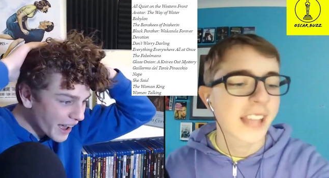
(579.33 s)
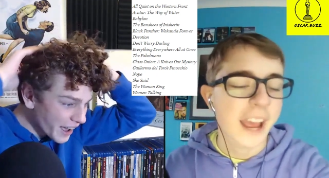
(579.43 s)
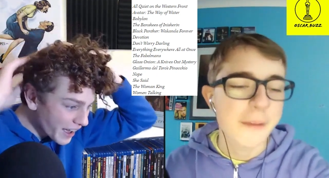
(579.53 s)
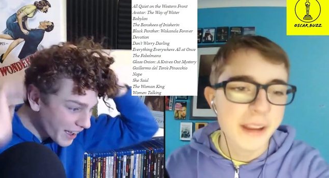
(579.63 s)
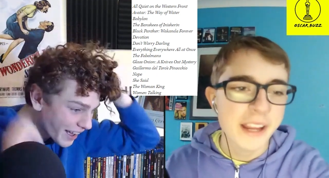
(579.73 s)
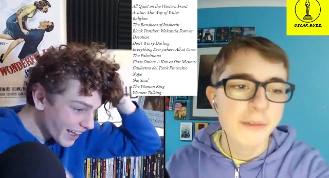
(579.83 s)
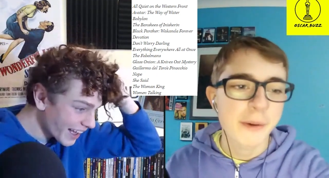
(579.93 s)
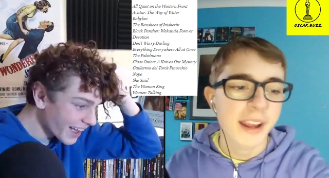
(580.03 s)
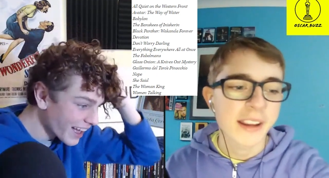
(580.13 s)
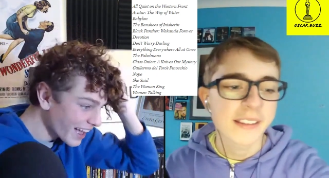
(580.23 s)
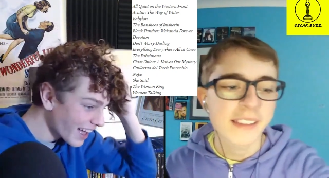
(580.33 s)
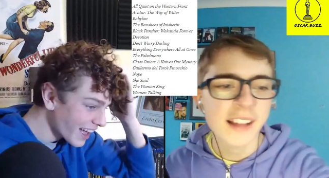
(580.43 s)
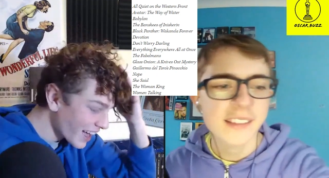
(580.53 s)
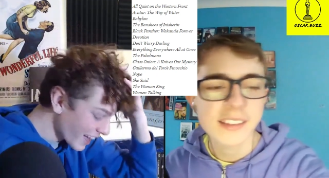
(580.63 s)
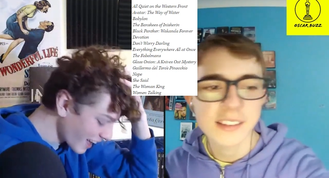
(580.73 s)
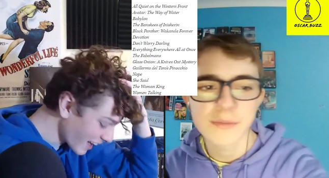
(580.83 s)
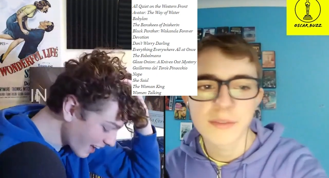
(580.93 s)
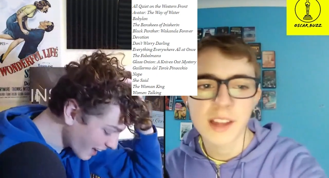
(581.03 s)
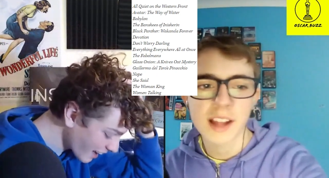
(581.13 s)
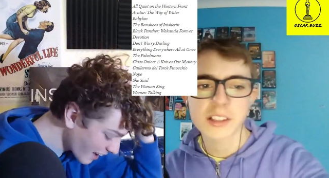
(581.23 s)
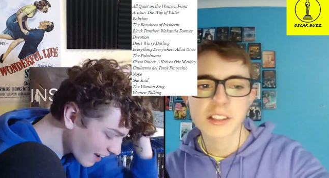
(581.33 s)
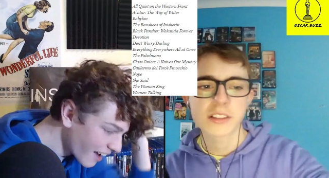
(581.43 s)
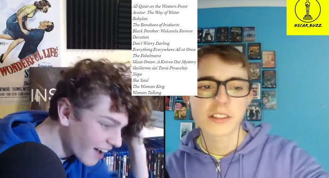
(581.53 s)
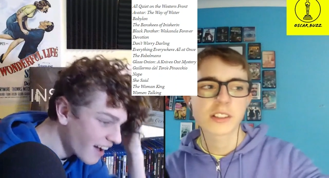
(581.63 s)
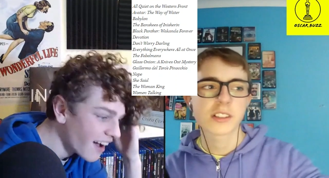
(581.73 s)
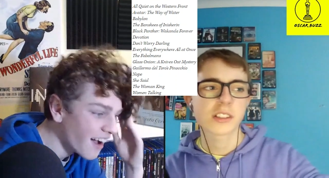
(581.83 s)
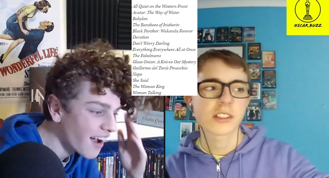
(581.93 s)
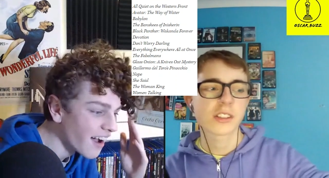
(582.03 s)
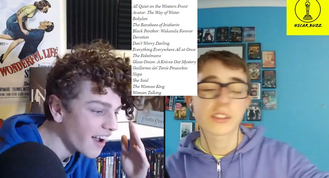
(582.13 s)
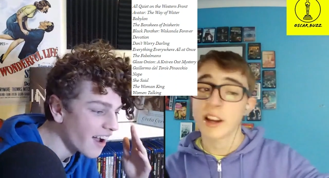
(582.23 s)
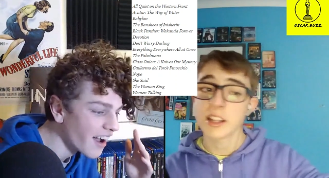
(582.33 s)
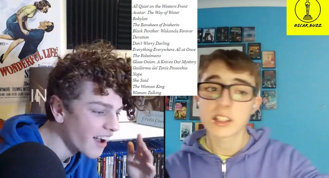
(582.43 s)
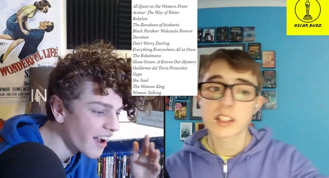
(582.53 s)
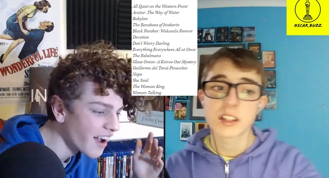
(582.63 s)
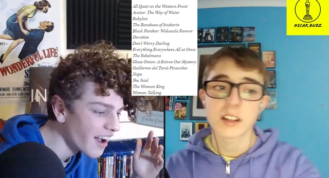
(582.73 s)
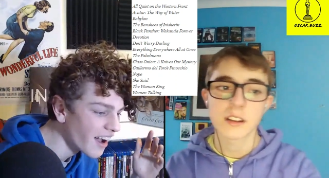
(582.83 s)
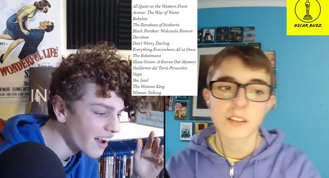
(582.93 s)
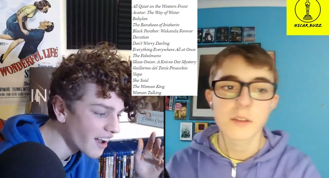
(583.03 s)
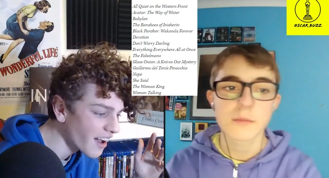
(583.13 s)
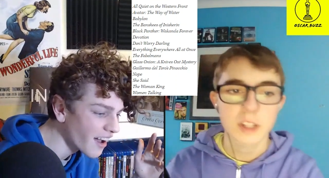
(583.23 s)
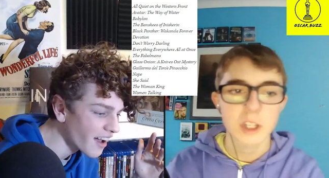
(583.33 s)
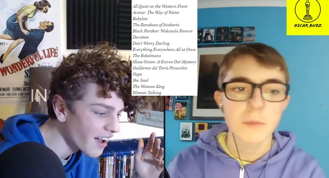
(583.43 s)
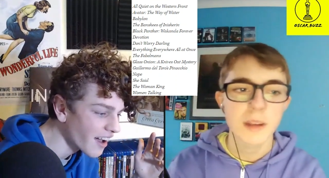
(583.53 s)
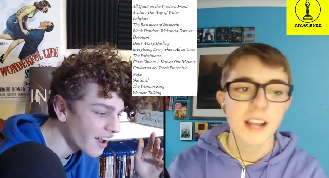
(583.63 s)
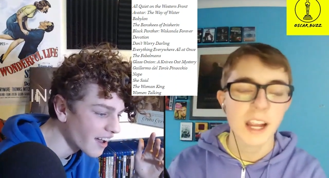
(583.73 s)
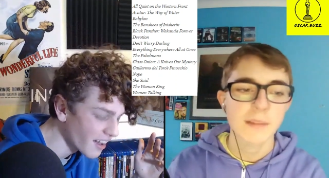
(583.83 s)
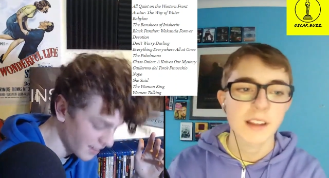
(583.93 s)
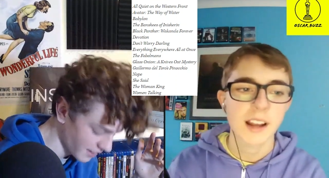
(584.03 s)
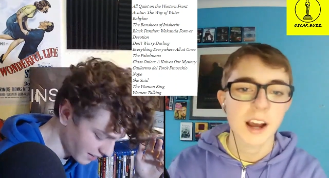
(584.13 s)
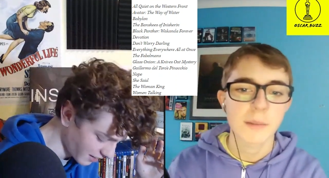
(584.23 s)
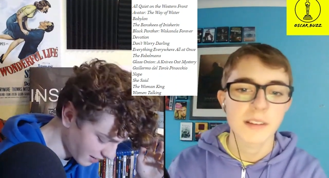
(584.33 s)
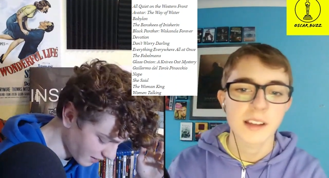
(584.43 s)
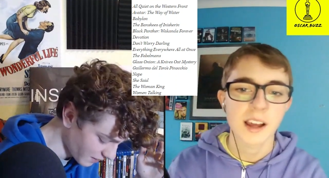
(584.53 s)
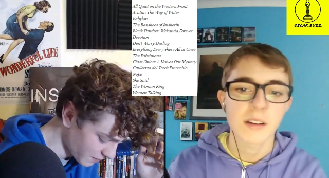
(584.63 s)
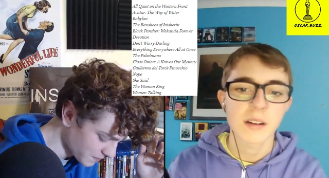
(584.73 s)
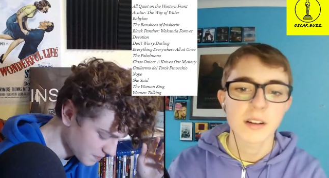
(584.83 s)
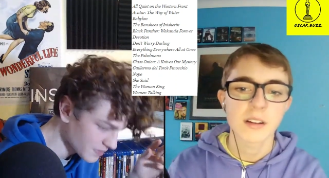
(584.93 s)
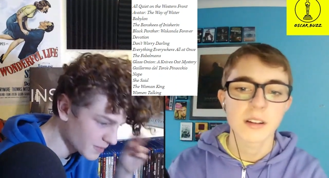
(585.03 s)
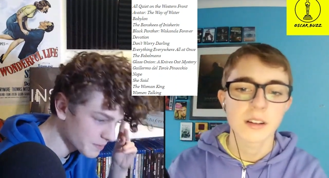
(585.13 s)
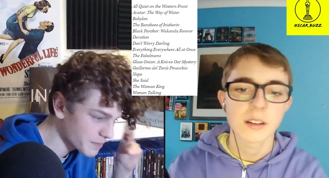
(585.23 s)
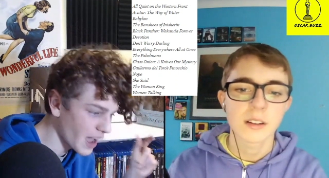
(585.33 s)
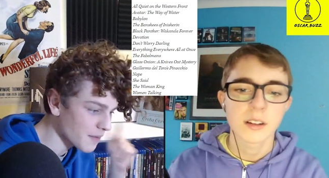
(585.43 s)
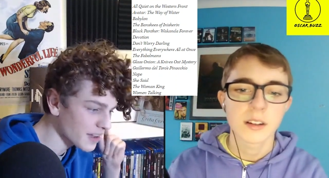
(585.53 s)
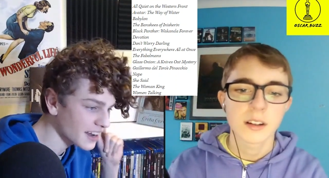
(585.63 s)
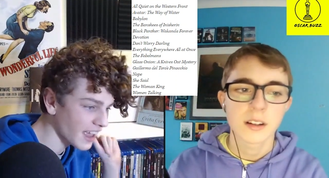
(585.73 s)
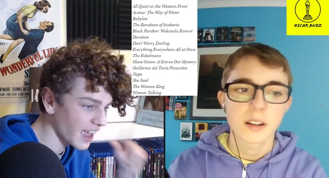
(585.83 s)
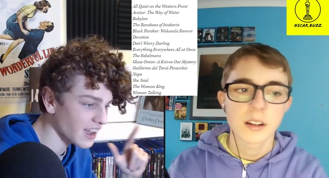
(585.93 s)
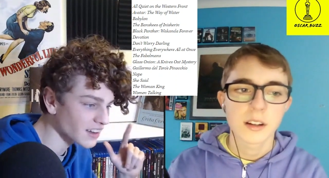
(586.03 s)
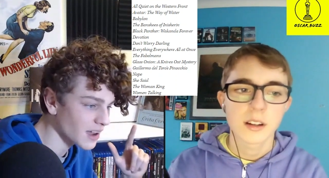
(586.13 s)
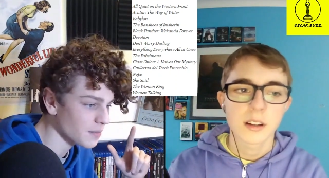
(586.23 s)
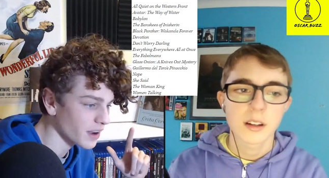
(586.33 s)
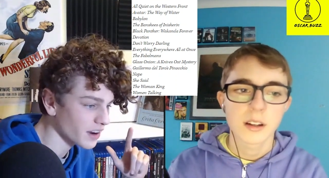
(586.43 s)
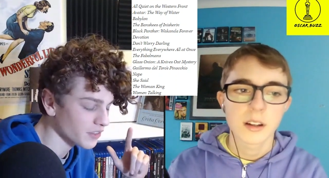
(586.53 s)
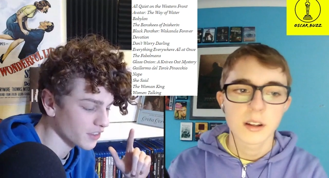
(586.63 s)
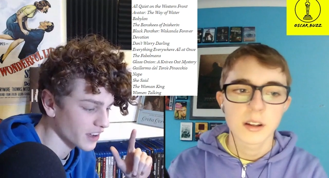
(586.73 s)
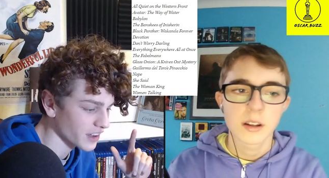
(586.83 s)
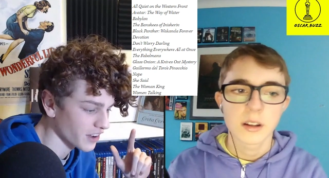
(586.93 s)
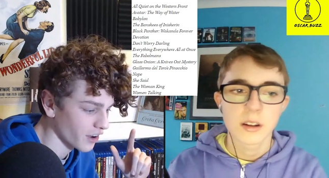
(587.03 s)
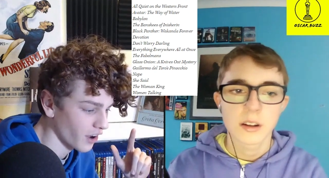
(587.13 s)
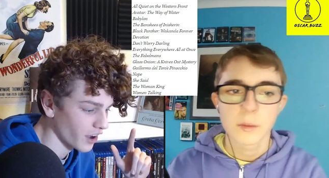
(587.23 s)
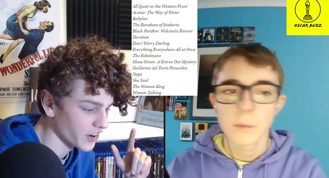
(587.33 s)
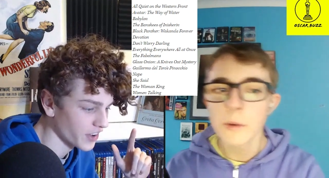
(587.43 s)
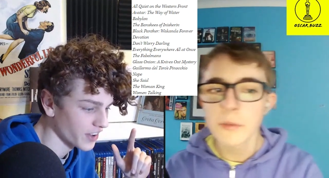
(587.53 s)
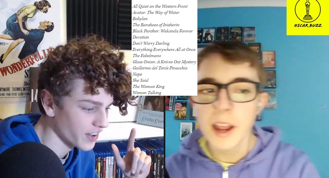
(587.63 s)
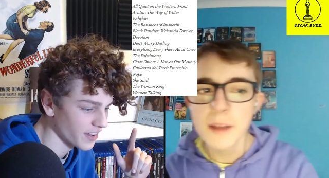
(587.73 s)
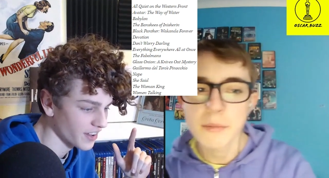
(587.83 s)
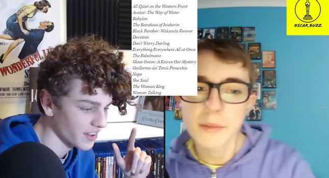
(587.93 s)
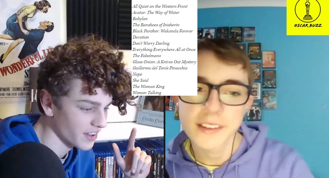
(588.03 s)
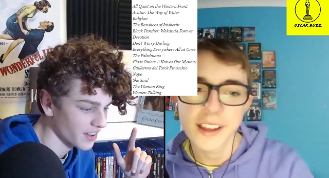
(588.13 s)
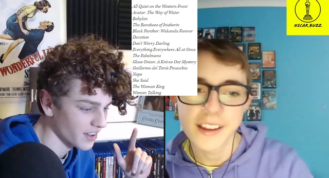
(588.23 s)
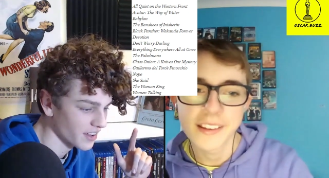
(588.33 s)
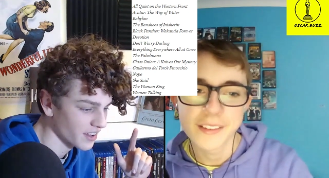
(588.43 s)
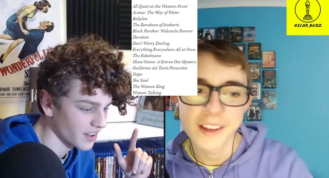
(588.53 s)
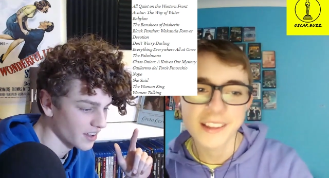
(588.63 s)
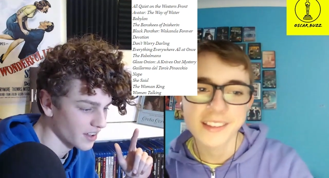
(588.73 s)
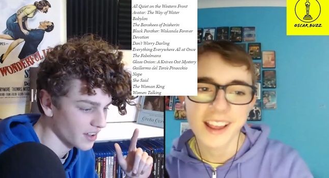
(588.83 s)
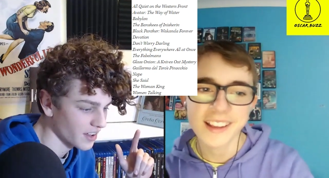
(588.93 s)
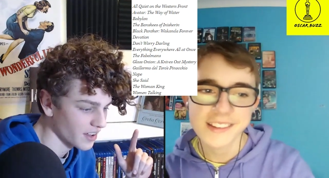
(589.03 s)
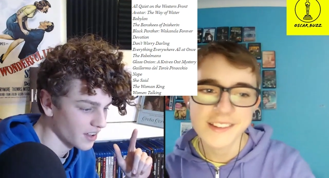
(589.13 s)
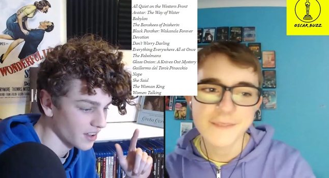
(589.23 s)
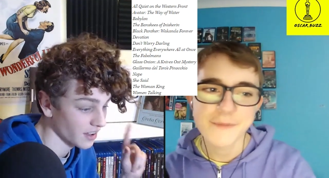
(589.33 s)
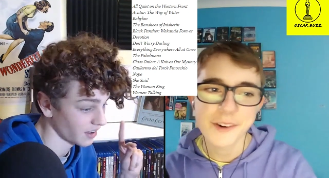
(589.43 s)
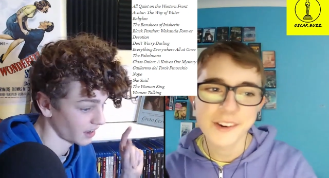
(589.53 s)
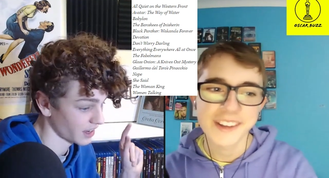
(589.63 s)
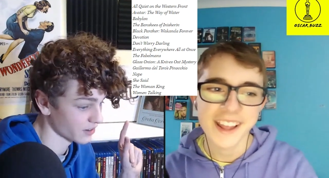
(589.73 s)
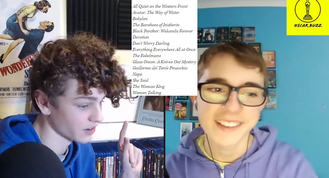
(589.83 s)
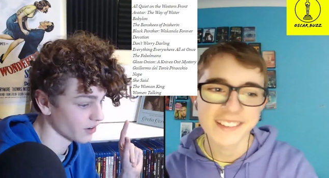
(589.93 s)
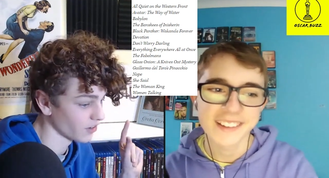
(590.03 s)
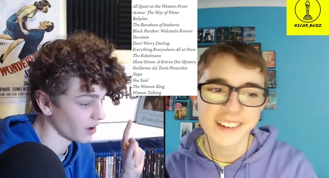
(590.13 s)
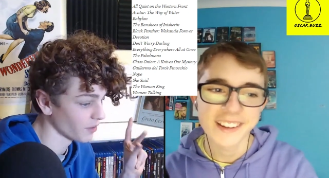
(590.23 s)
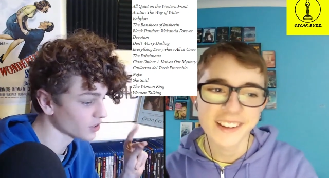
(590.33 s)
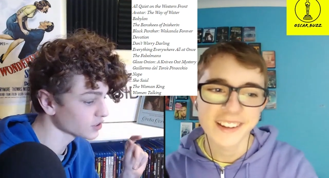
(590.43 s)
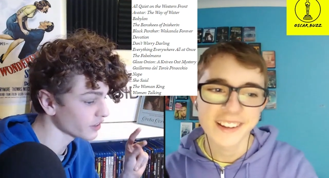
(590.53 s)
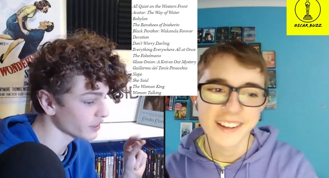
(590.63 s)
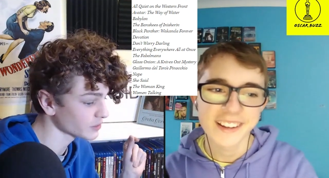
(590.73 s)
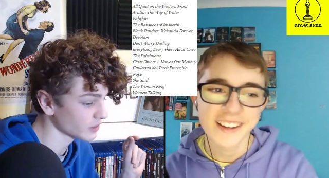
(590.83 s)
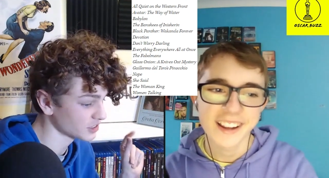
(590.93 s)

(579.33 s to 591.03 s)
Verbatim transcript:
Speaker 1: get in. But either way, that's a that's strange. So two big names are now missing out.
Speaker 2: Batman and Empire of Light gone.
Speaker 1: Will Fabelmans getting. That's that's an important test. Know.
Speaker 2: I'm also curious about